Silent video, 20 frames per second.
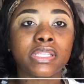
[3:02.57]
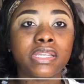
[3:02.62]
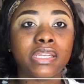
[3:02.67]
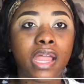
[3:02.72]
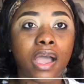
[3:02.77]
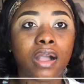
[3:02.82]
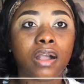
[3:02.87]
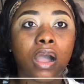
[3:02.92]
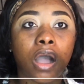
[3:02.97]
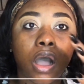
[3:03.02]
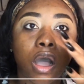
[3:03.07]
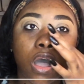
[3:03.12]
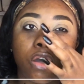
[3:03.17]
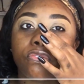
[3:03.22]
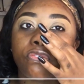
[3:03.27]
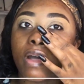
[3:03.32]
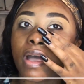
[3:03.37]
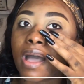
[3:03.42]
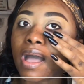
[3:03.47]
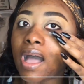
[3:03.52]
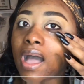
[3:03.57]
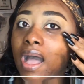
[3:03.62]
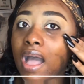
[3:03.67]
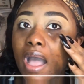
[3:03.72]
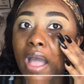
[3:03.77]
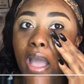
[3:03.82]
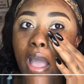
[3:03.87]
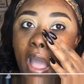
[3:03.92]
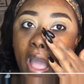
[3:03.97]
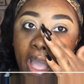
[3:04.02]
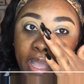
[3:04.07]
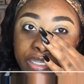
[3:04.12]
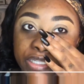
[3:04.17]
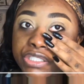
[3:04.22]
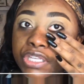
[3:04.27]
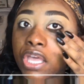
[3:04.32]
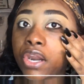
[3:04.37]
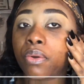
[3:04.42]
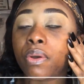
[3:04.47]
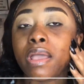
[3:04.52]
knockoff
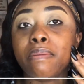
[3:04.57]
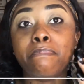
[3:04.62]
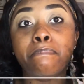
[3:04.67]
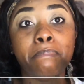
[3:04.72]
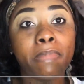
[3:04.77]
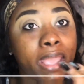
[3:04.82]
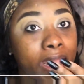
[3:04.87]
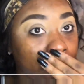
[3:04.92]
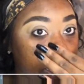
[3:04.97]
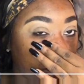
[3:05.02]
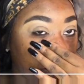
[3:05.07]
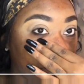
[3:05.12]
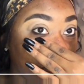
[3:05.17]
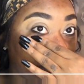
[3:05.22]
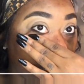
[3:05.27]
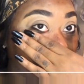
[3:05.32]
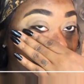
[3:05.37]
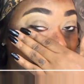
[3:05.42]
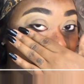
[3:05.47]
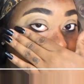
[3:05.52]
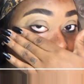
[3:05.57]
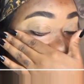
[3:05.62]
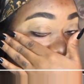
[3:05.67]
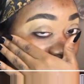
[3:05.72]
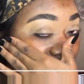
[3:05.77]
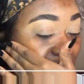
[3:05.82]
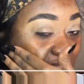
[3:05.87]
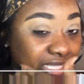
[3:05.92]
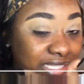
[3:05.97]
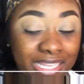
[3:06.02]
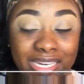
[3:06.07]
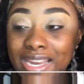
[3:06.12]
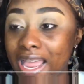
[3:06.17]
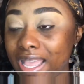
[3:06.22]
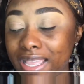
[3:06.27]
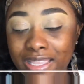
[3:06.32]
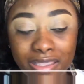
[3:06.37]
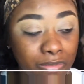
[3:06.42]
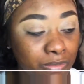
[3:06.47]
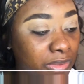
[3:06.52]
eyeshadow and makeup. Like it just did not
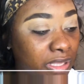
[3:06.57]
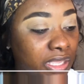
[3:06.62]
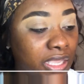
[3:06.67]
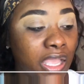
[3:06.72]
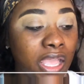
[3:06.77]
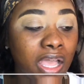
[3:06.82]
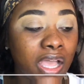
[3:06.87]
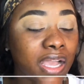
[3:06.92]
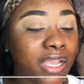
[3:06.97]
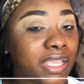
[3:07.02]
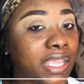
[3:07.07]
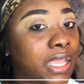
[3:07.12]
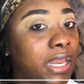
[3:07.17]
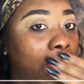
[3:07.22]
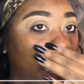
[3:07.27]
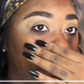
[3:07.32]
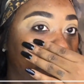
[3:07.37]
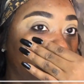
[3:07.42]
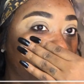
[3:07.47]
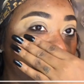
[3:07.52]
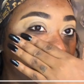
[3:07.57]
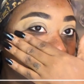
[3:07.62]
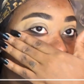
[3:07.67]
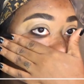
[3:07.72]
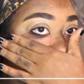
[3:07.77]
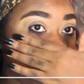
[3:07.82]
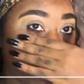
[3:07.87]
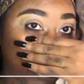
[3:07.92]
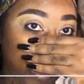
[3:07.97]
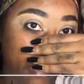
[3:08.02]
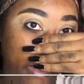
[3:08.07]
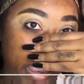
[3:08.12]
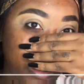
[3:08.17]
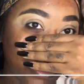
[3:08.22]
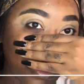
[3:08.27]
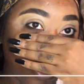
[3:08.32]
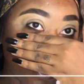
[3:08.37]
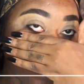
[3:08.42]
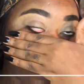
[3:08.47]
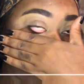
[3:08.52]
hit me. Again, I'm new to makeup. I
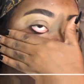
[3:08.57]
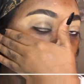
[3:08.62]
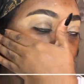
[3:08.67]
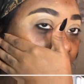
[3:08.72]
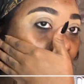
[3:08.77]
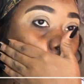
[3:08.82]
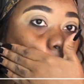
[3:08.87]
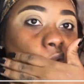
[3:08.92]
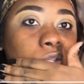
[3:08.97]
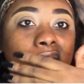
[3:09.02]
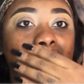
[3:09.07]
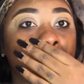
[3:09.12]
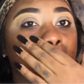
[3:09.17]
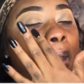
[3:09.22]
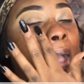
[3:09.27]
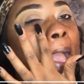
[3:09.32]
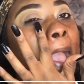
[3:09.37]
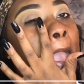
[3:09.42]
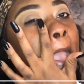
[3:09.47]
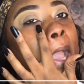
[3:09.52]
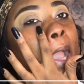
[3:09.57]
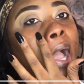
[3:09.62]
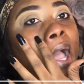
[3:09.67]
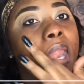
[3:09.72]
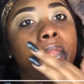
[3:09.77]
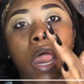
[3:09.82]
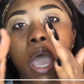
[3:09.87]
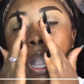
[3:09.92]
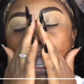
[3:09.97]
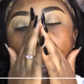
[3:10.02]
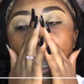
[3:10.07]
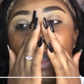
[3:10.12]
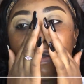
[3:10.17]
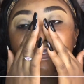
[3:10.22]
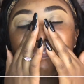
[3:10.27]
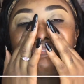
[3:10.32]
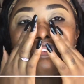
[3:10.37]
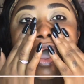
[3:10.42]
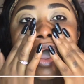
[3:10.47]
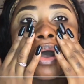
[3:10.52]
know that, you know, you can buy a knockoff
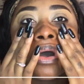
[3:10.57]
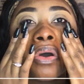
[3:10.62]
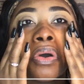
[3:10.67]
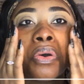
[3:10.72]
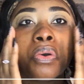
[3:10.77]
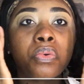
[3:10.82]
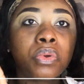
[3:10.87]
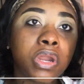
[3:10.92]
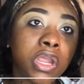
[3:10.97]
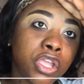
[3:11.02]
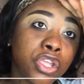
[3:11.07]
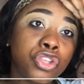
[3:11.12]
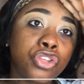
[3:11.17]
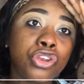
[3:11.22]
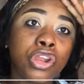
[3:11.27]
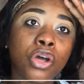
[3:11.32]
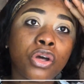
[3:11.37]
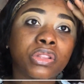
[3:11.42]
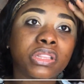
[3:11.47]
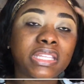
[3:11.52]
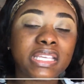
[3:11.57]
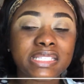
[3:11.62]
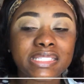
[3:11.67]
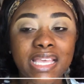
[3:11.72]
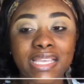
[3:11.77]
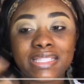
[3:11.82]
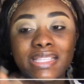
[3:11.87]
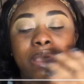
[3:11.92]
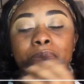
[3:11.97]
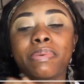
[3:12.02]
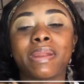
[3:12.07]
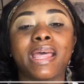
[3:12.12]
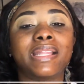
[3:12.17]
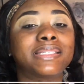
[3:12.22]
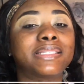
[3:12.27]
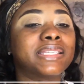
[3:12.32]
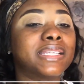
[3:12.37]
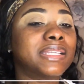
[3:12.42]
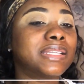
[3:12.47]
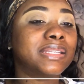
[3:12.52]
phone, you know, things like that, but it
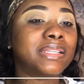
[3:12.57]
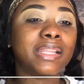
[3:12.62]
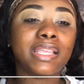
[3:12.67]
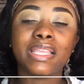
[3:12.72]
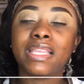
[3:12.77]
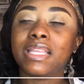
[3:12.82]
didn't